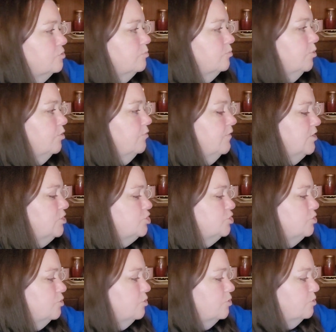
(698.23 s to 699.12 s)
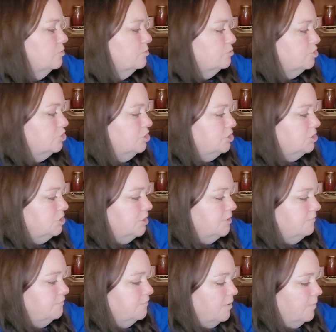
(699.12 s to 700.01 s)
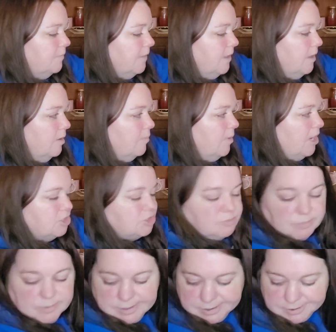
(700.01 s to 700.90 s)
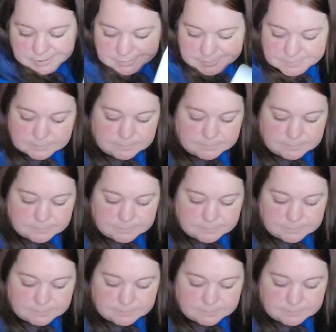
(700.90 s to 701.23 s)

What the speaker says: Motivational cheat sheet from the passion planner.